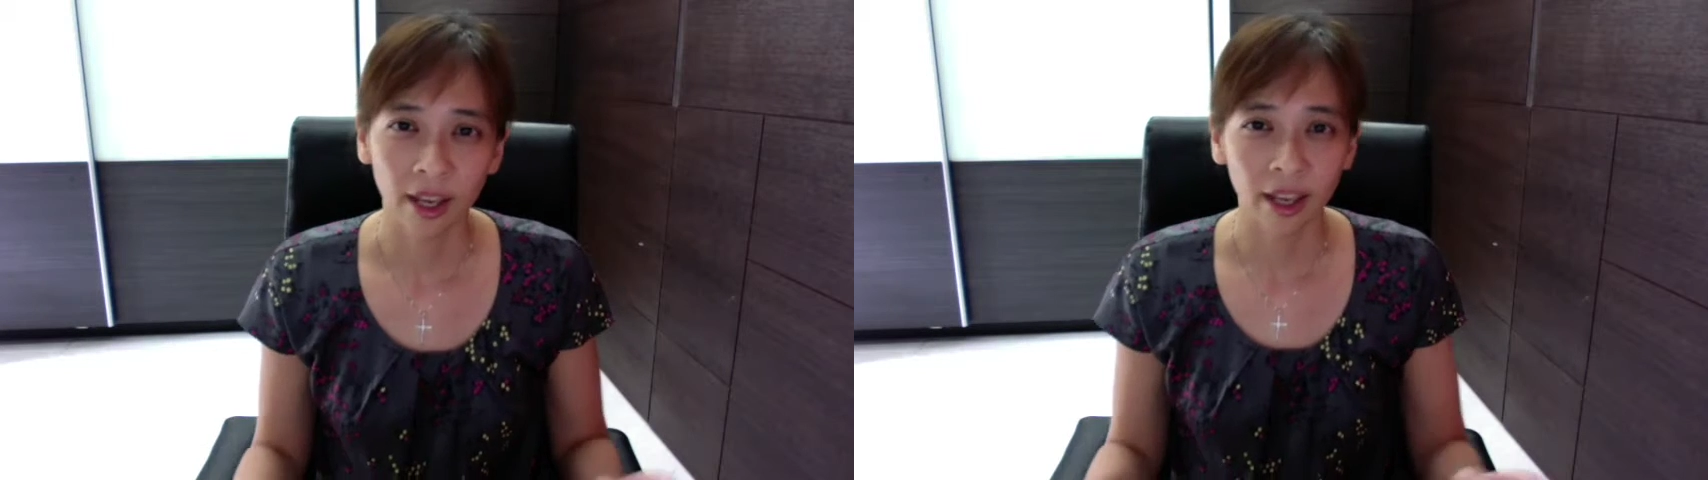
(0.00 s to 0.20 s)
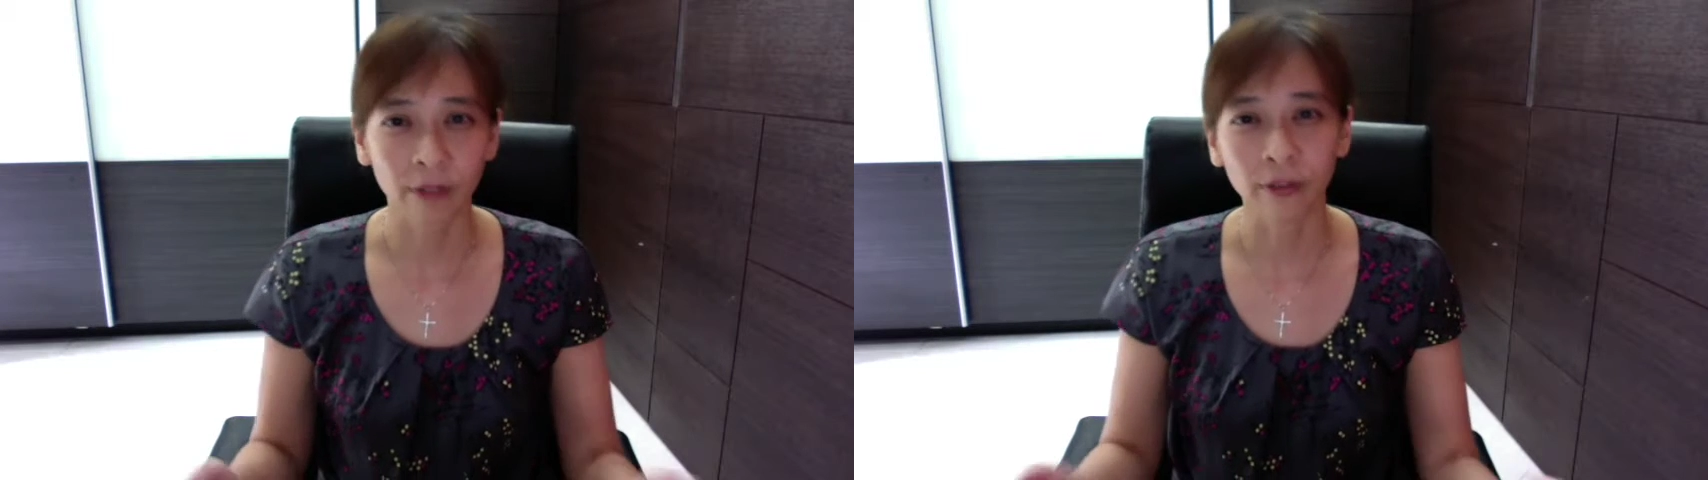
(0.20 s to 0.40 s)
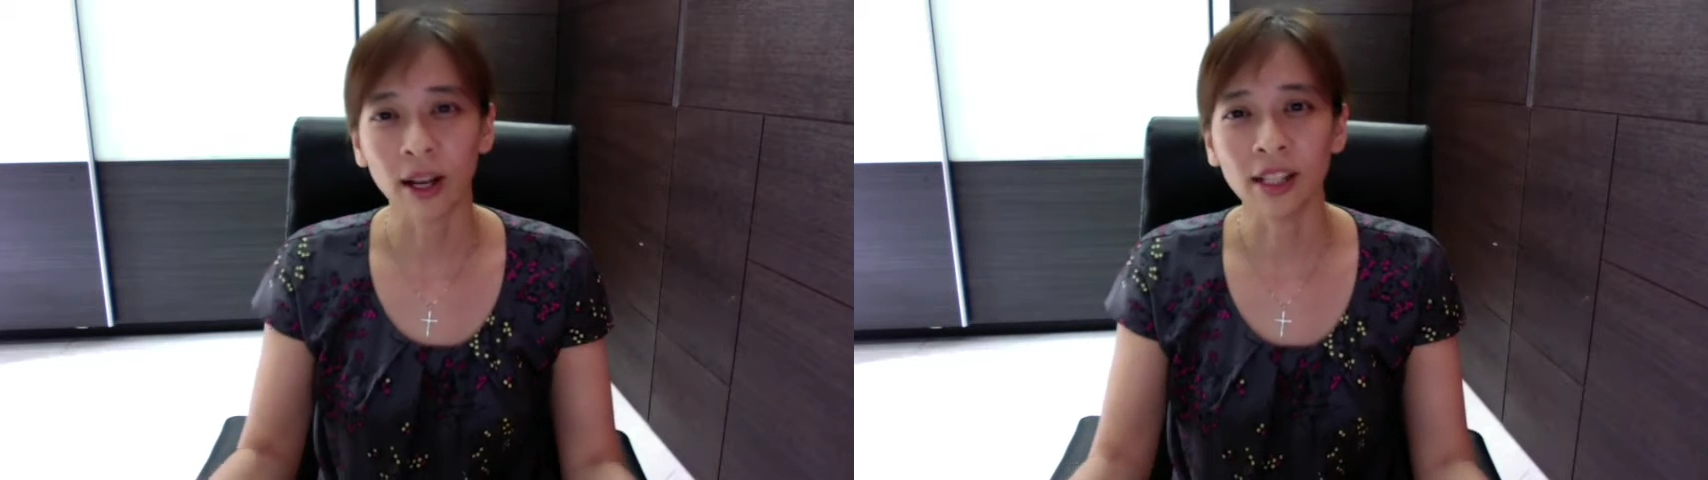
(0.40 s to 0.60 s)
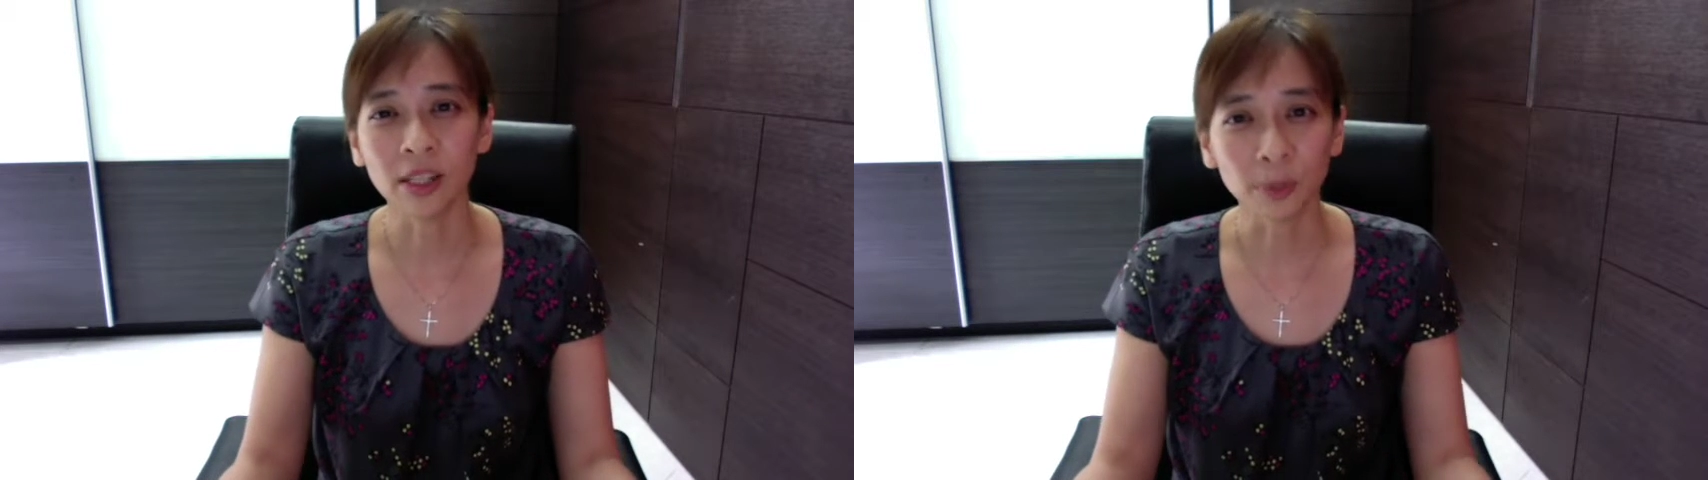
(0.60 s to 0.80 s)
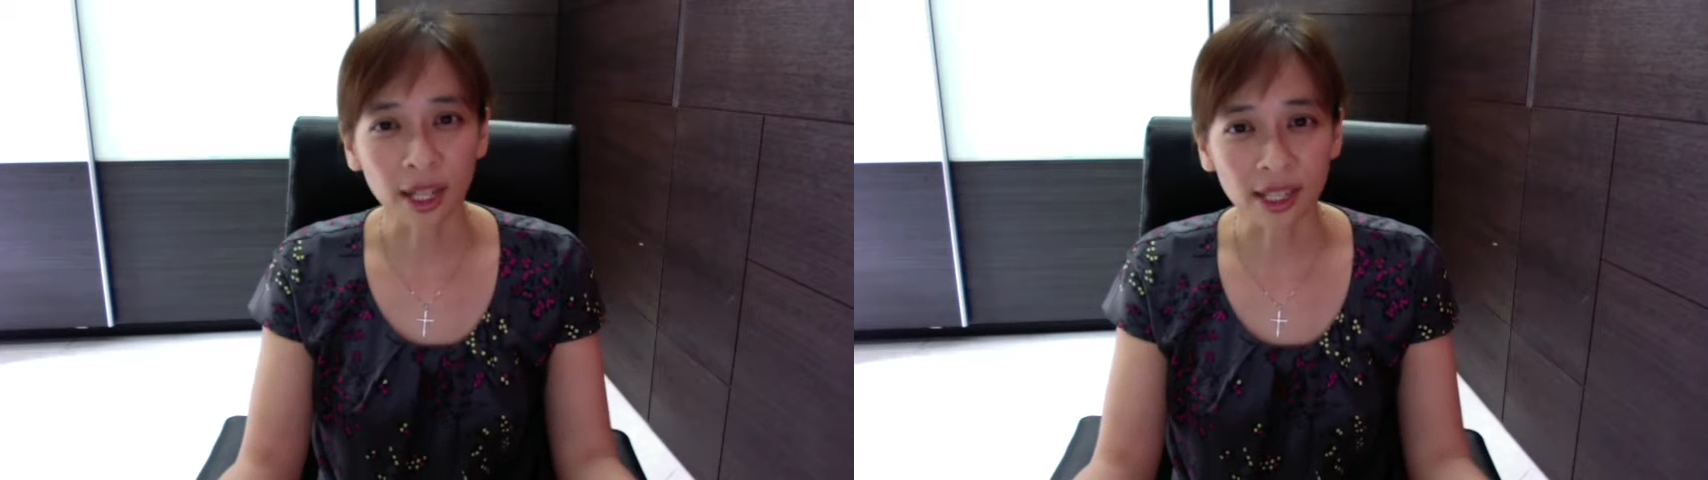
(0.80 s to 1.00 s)
If God's
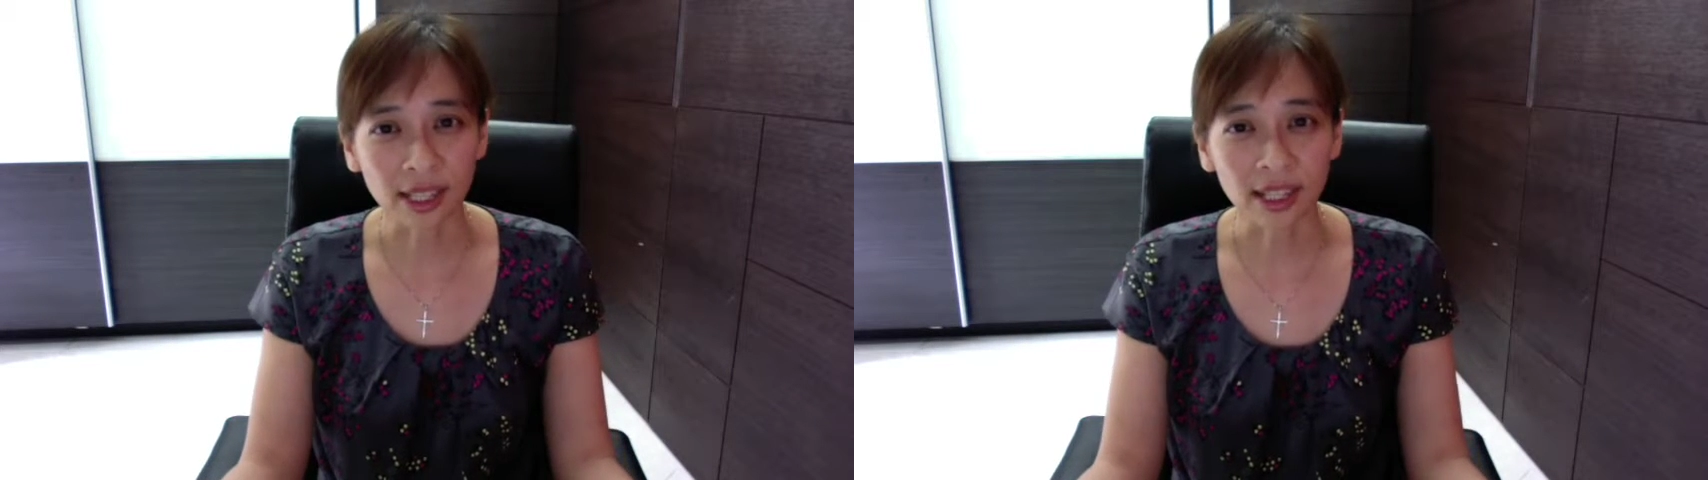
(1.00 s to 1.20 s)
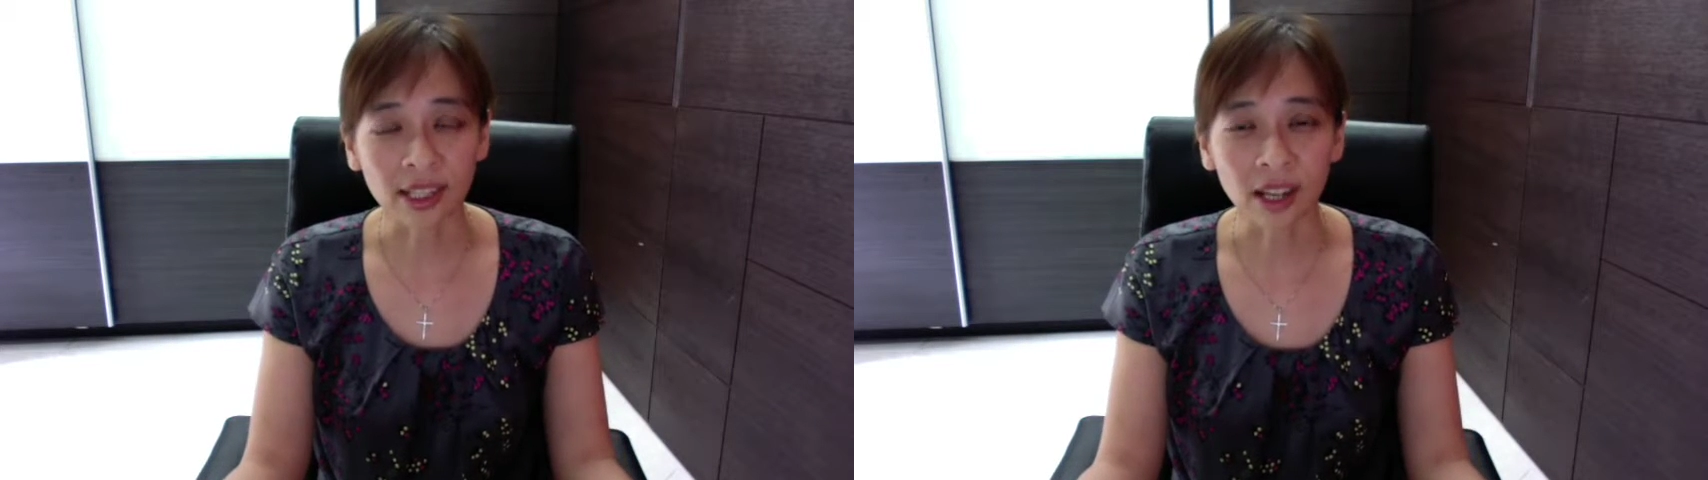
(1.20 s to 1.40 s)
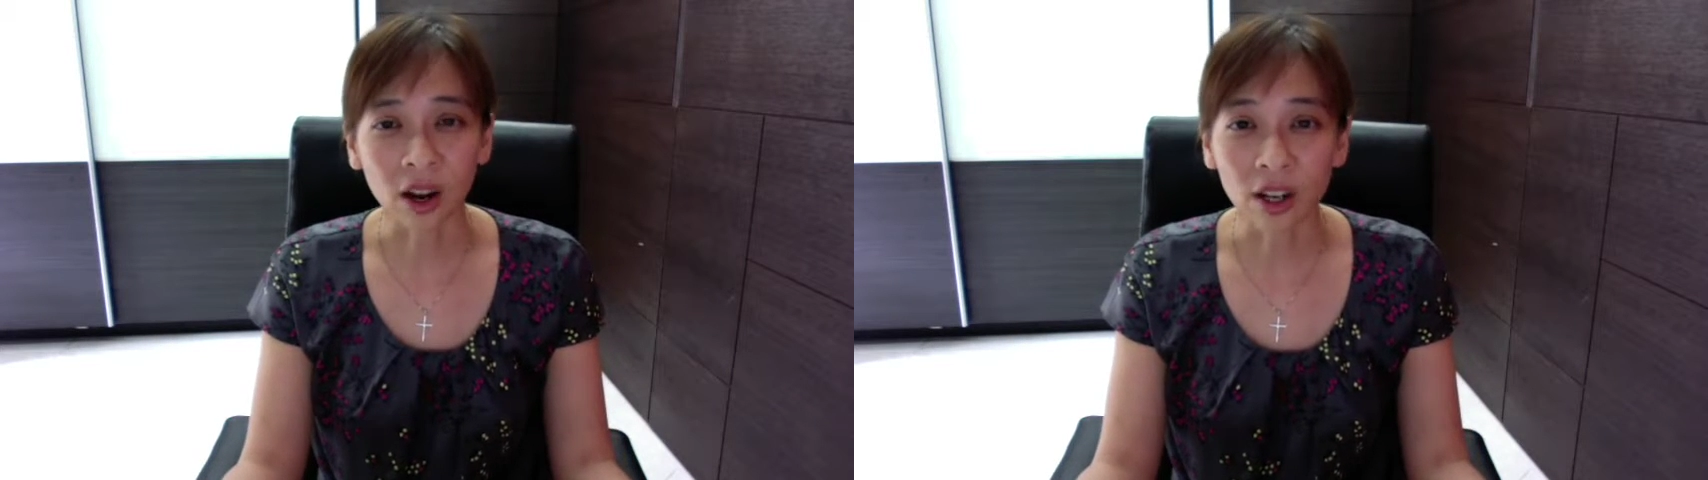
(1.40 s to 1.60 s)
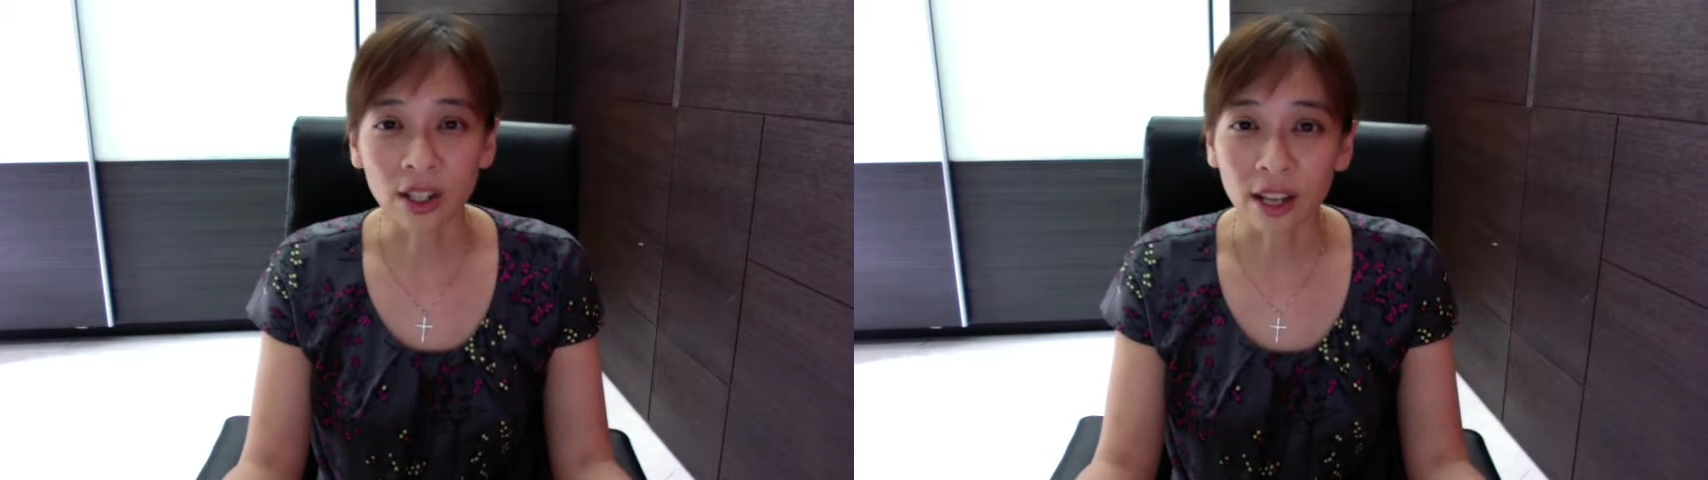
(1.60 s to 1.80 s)
blessings aren't